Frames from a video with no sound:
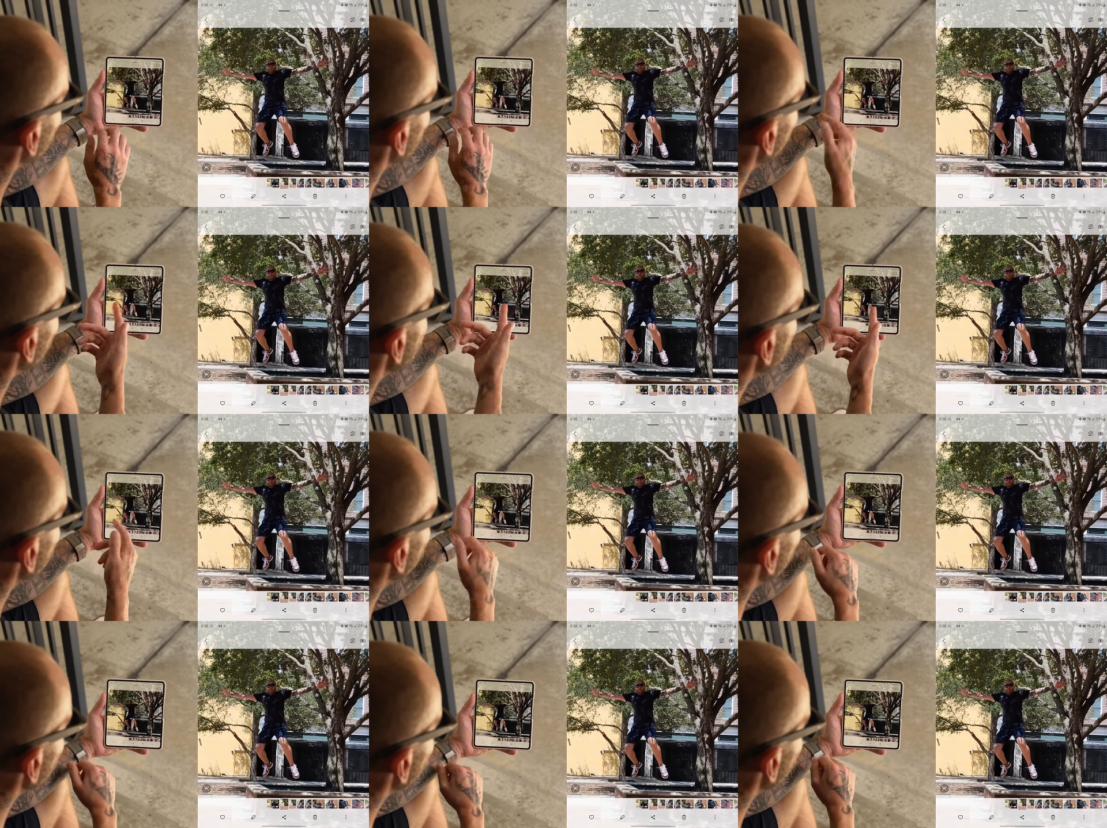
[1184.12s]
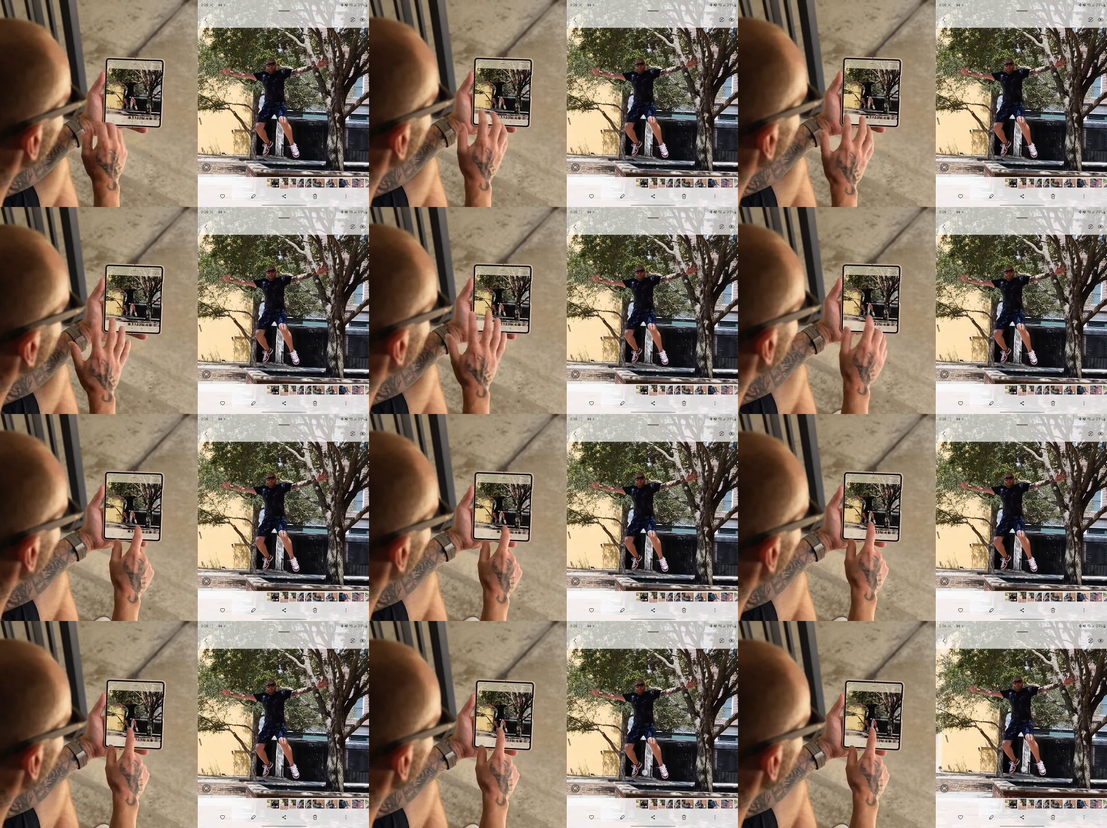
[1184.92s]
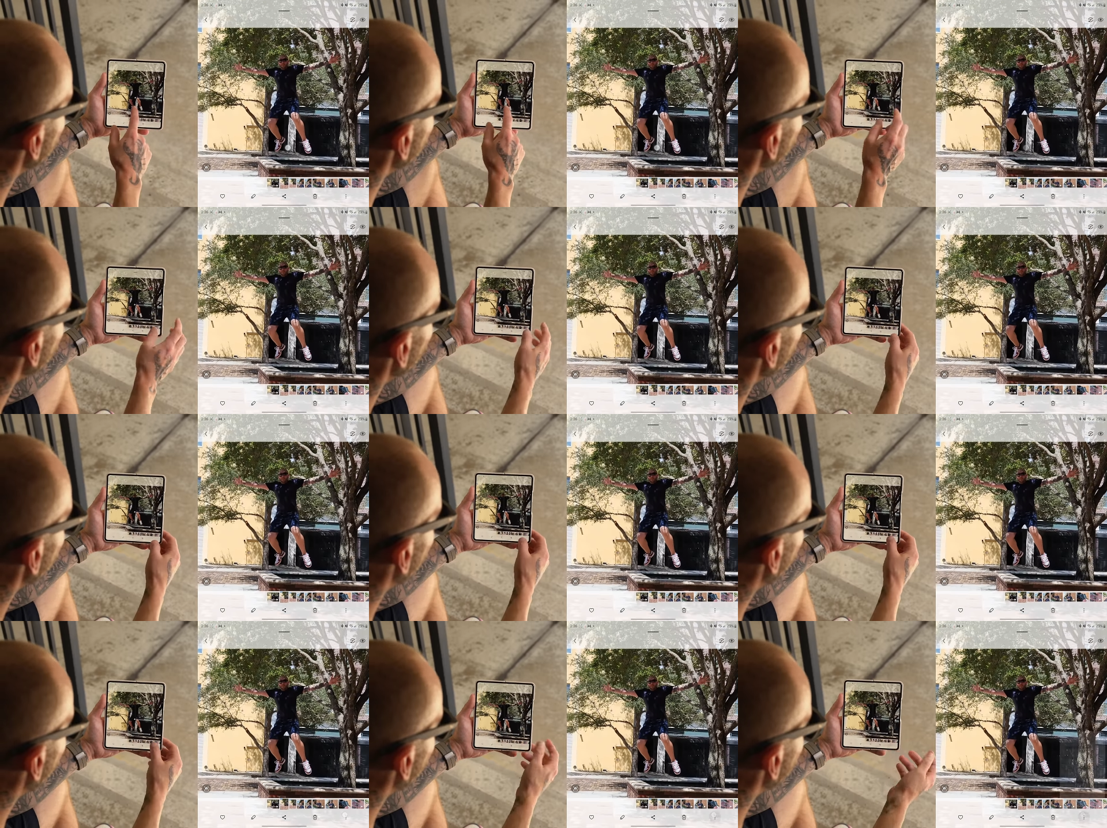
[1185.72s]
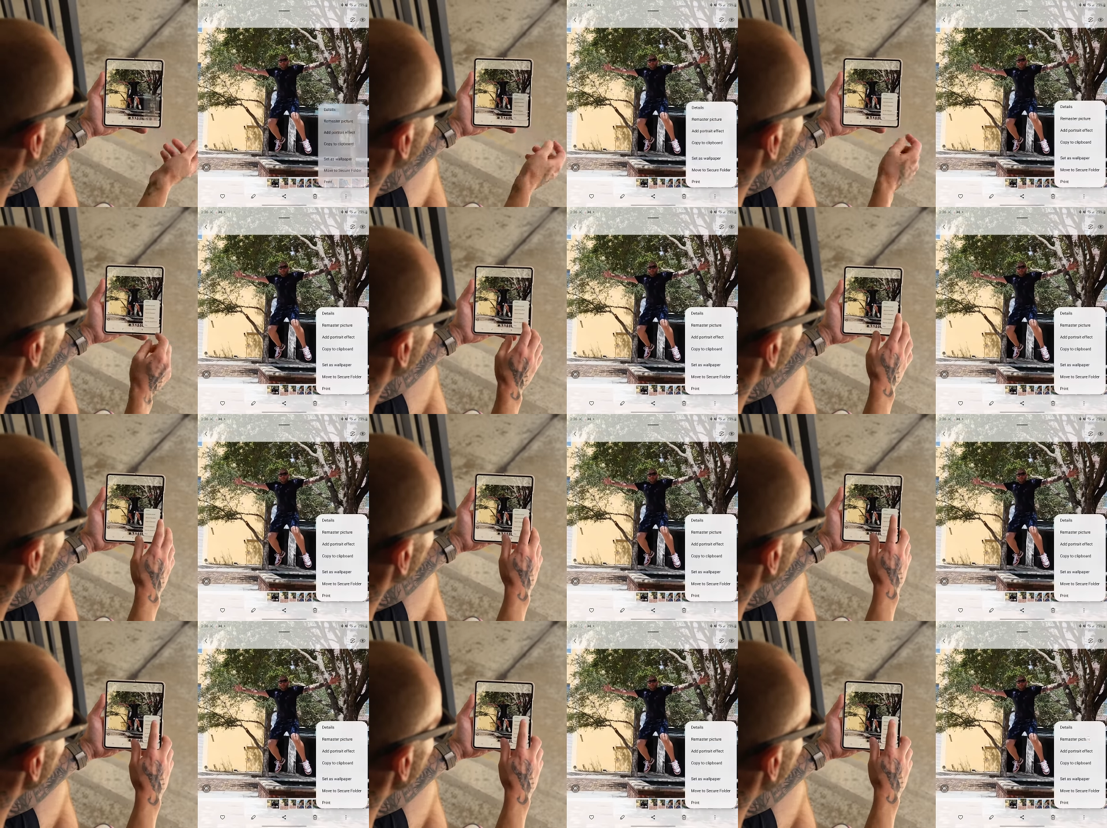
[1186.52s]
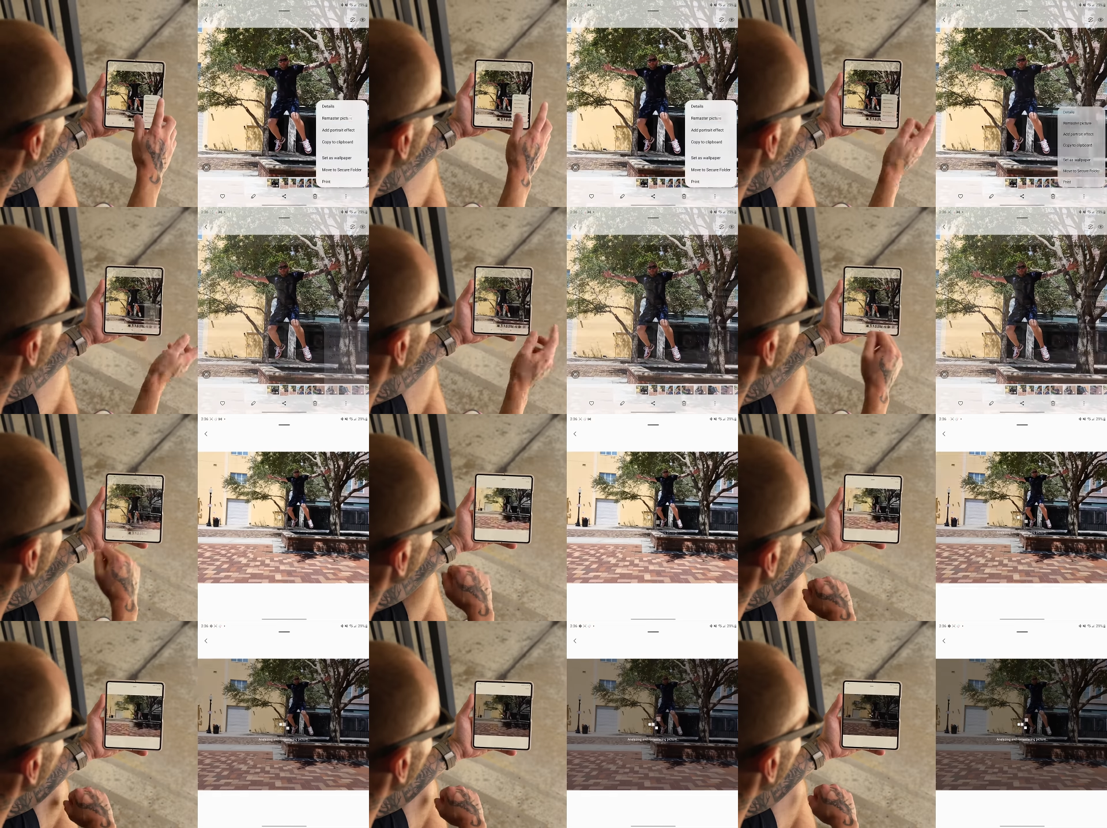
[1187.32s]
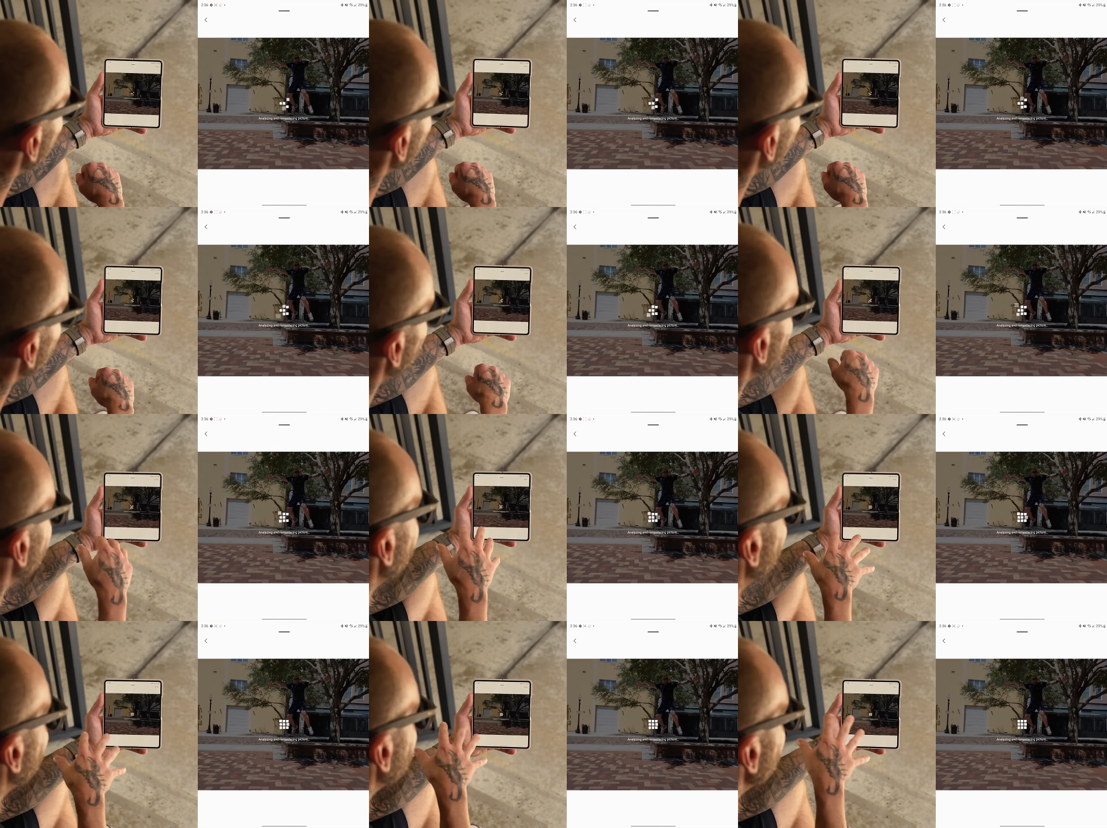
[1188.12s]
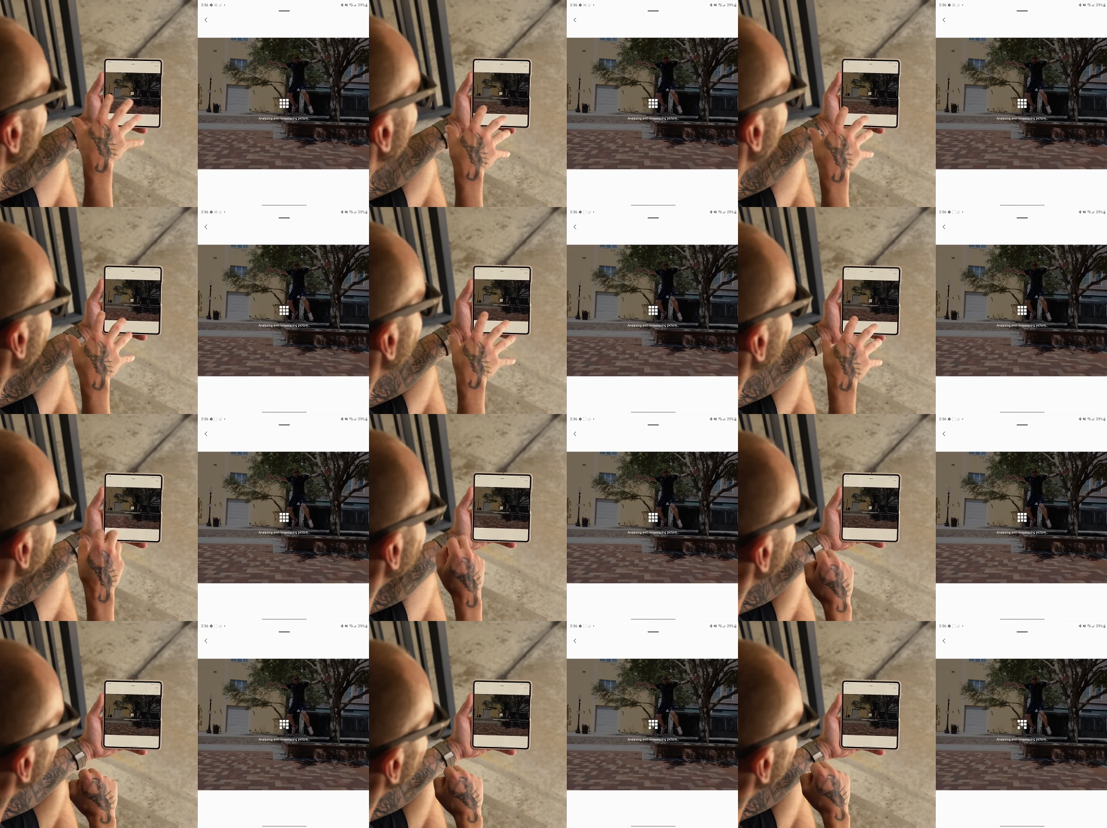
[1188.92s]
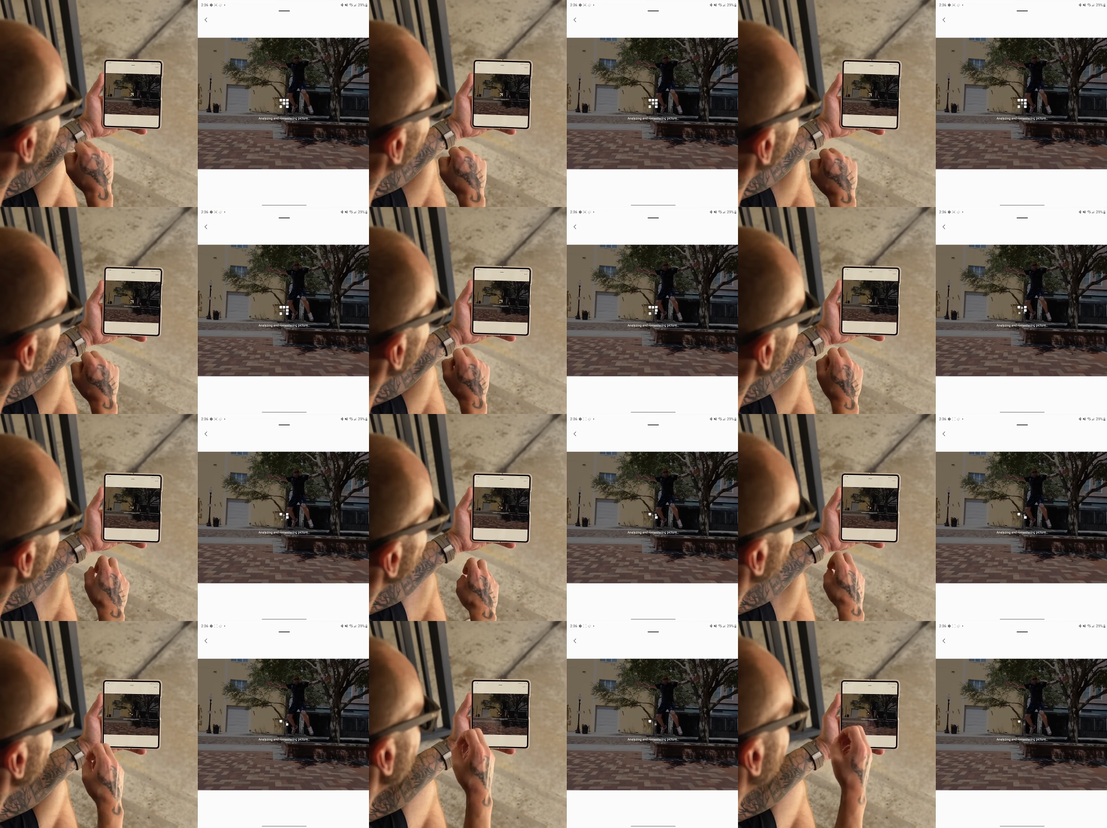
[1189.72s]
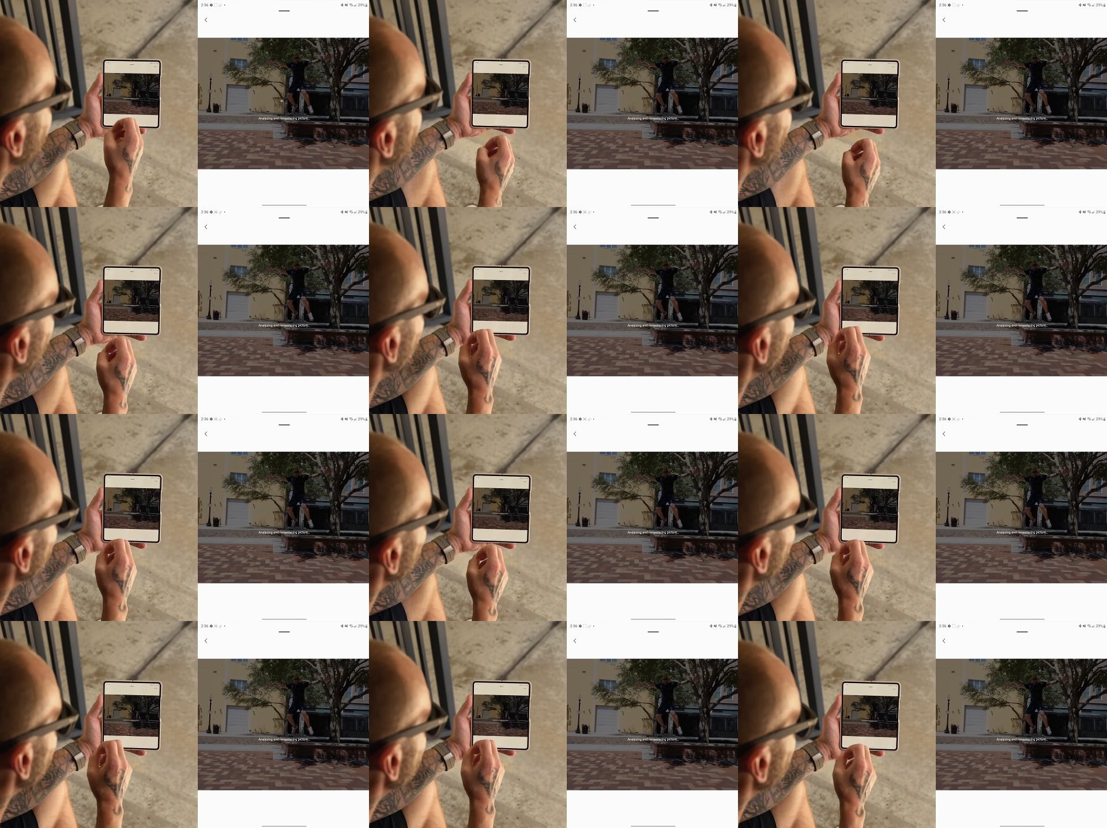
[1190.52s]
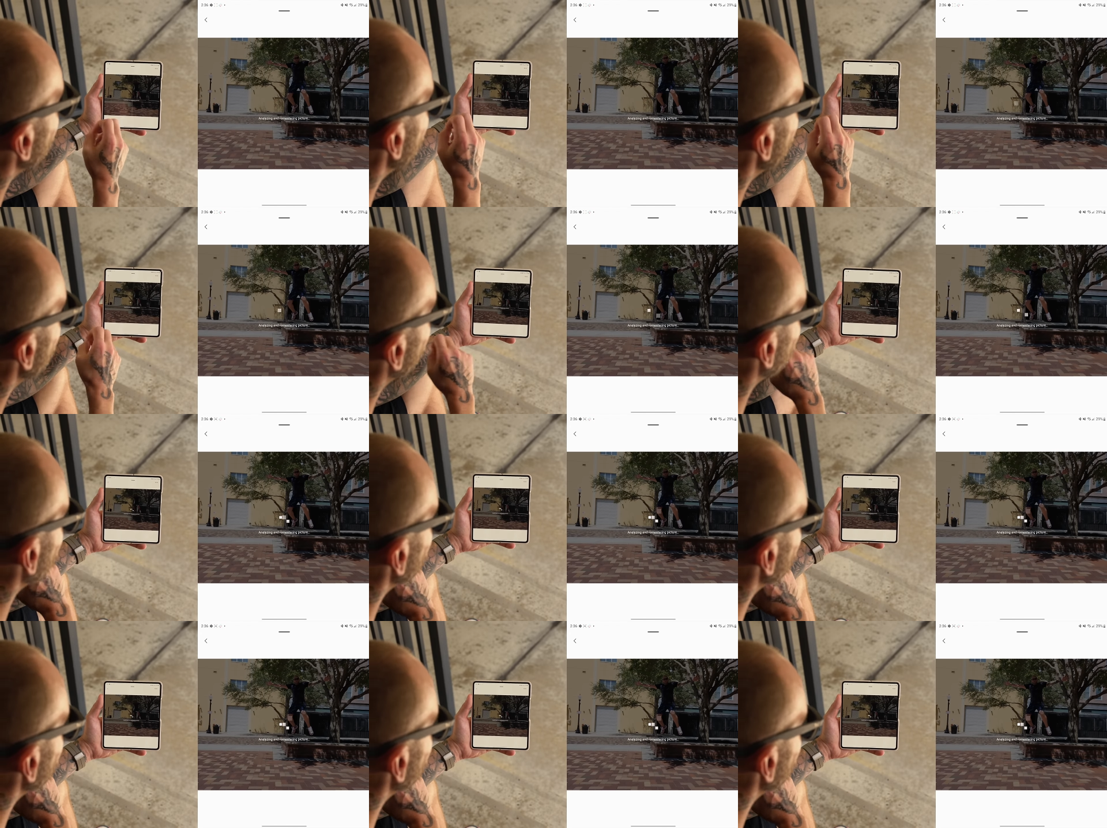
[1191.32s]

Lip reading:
Nobody's mouth can be seen.